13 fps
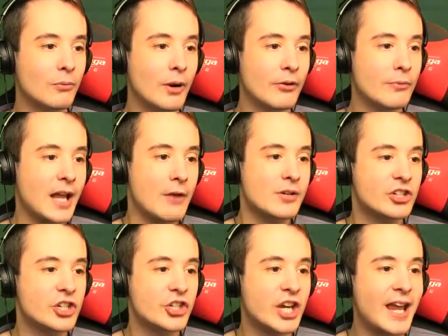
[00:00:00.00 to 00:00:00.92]
Where are we
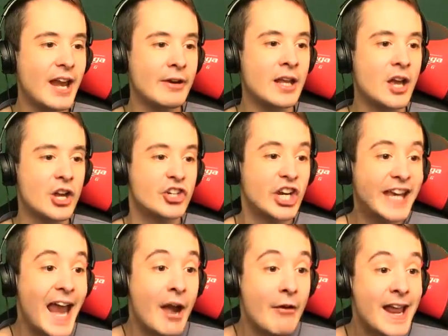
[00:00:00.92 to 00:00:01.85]
going? To Shaqiri.
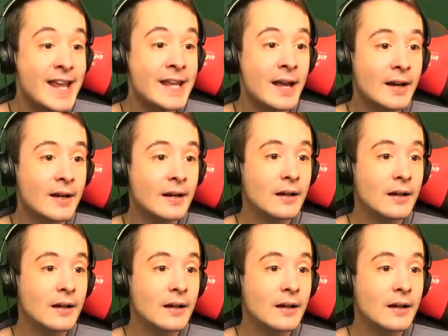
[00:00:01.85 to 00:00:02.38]
Shaqiri!